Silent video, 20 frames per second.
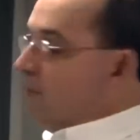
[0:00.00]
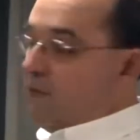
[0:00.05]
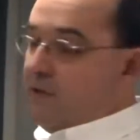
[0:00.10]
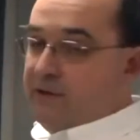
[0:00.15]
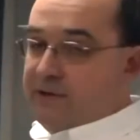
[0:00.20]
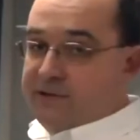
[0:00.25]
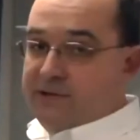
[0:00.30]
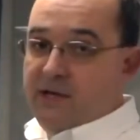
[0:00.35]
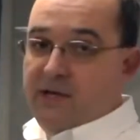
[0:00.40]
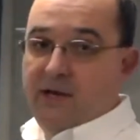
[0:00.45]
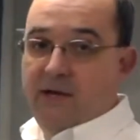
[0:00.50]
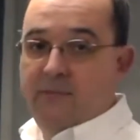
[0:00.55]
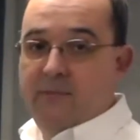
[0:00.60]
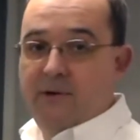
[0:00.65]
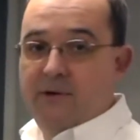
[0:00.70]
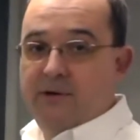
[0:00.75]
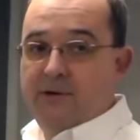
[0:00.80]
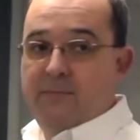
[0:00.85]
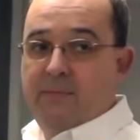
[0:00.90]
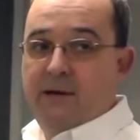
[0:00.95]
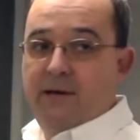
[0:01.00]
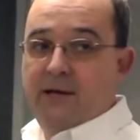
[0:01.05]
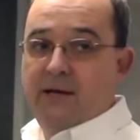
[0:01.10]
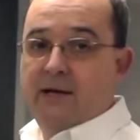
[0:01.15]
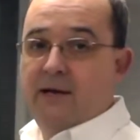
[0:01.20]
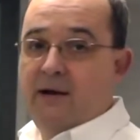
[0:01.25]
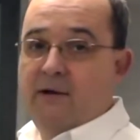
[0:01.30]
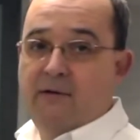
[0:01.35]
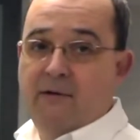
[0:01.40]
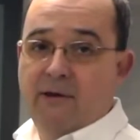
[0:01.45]
horizontal mode, depending
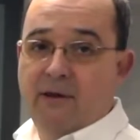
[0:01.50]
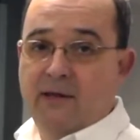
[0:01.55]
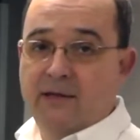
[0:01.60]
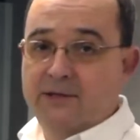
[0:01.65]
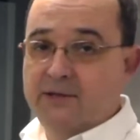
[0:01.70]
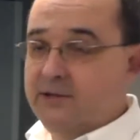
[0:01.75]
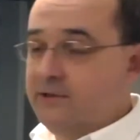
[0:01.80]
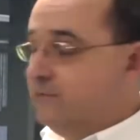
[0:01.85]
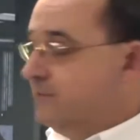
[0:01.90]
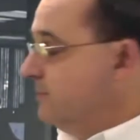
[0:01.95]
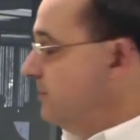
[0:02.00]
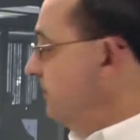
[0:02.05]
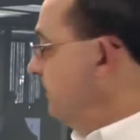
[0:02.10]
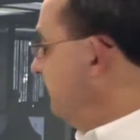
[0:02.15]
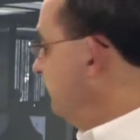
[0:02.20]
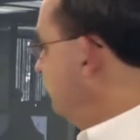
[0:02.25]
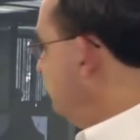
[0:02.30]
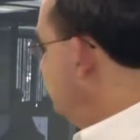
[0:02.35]
on how I'd like to use it.